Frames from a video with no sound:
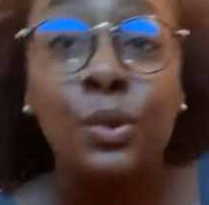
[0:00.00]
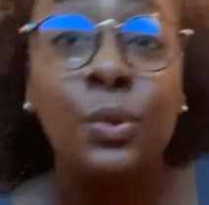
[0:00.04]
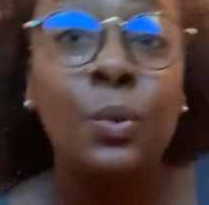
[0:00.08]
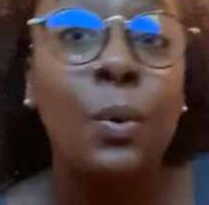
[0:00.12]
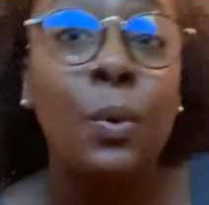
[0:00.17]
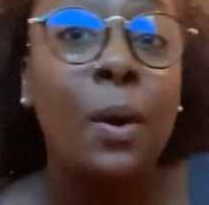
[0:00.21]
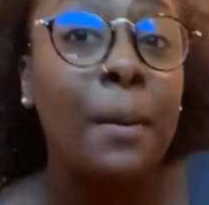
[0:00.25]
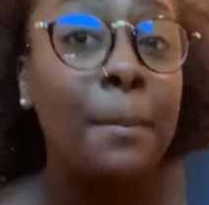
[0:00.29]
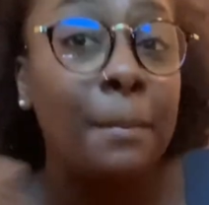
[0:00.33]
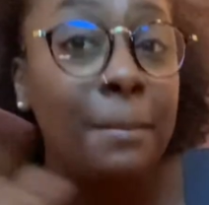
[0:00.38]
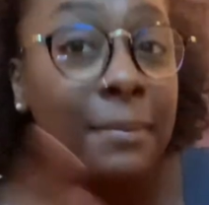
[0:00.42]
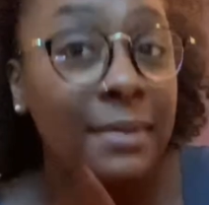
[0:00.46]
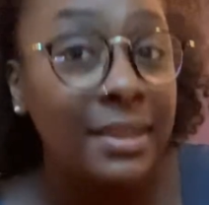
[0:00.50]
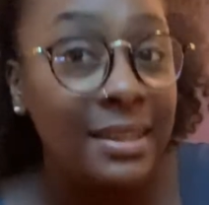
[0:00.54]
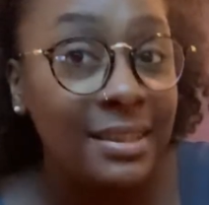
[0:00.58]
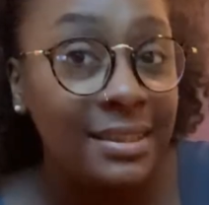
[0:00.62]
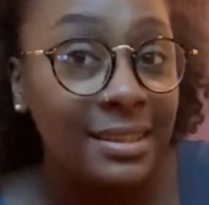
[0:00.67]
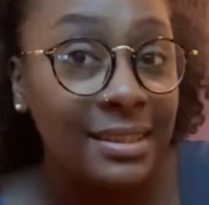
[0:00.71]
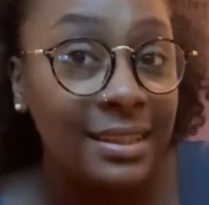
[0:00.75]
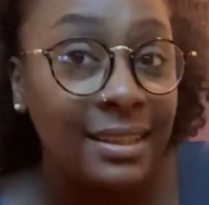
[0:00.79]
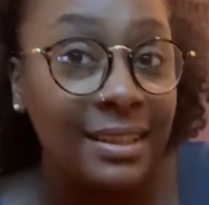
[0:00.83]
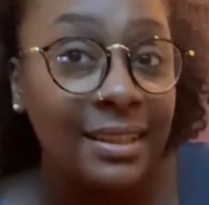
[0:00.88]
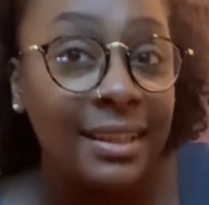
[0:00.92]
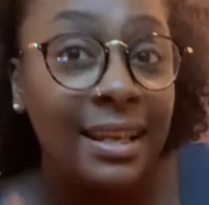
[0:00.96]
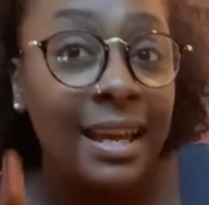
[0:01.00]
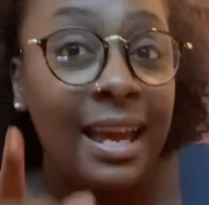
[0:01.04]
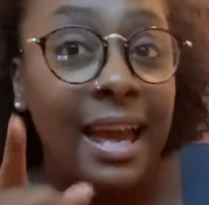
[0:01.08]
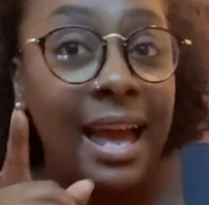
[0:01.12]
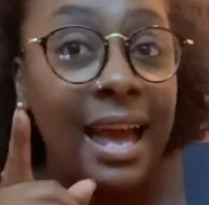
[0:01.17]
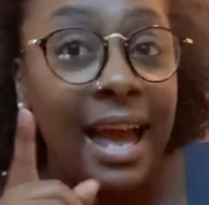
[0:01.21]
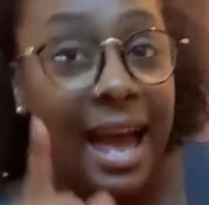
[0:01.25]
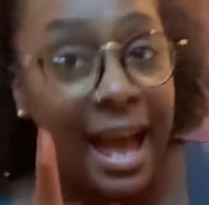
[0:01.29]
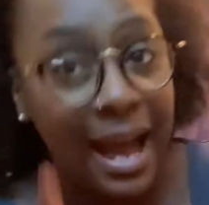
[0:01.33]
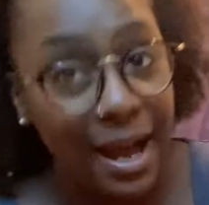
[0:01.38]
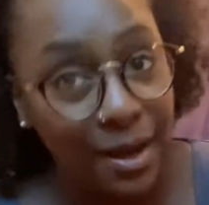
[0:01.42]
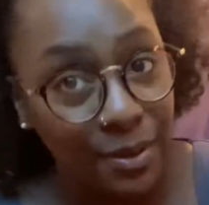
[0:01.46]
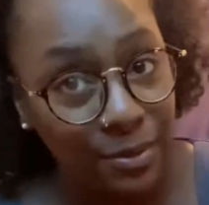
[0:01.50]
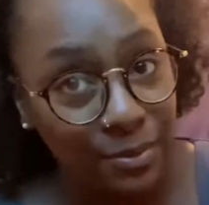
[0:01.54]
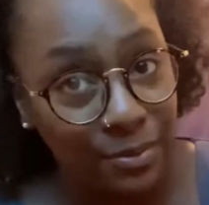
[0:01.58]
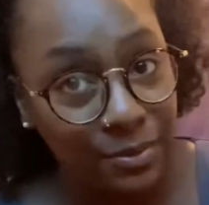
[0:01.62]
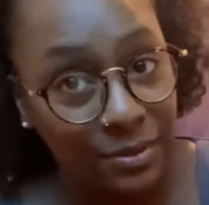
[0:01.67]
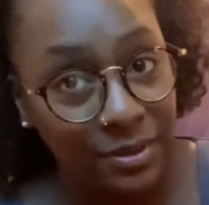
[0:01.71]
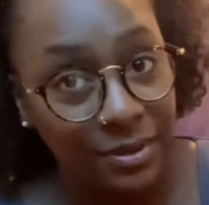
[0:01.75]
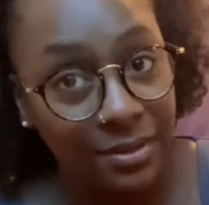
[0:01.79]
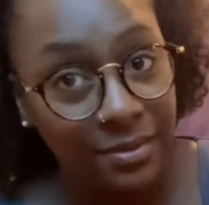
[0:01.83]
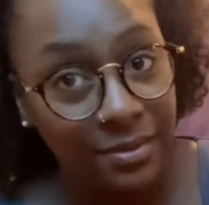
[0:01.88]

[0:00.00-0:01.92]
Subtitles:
you are missing out.